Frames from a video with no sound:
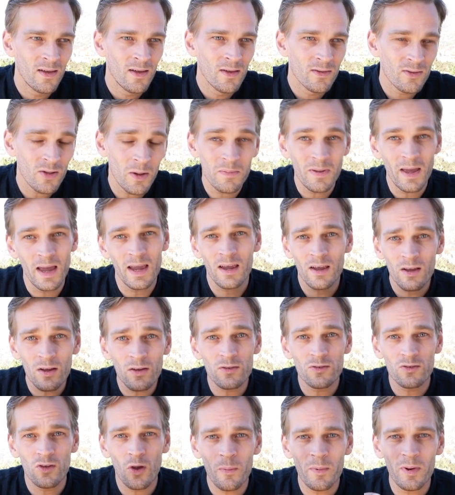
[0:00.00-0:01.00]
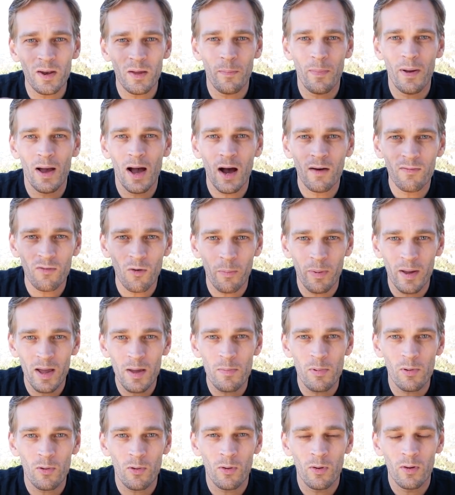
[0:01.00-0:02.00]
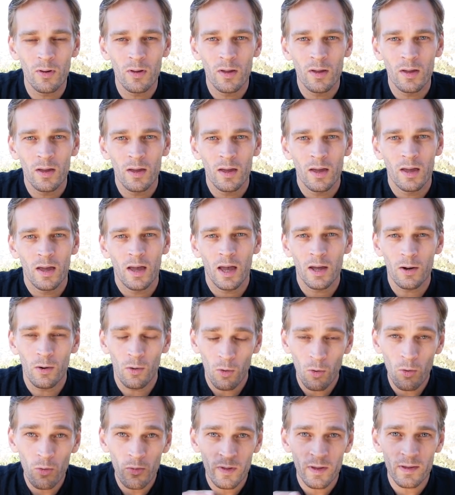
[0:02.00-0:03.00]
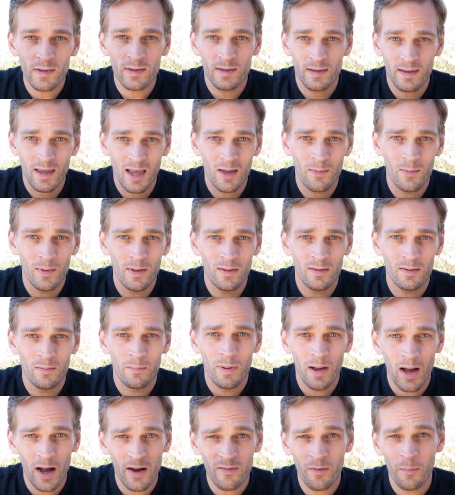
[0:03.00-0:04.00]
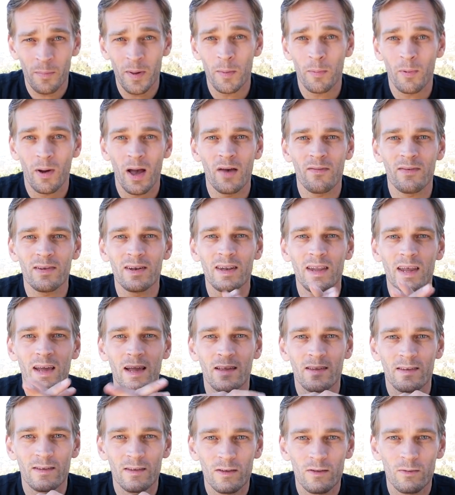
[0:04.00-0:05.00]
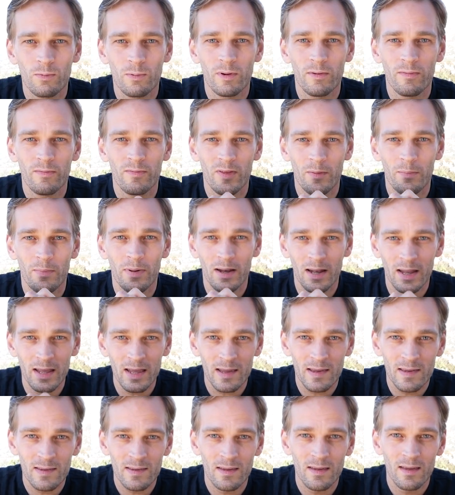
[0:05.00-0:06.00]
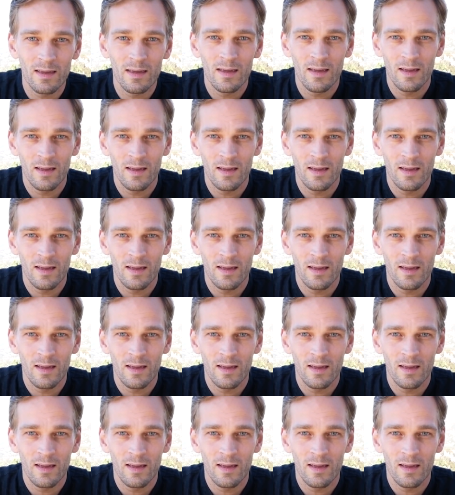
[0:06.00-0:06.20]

So I'm taking on so many powerful people. And all these scammers and powerful people have a nexus with the police.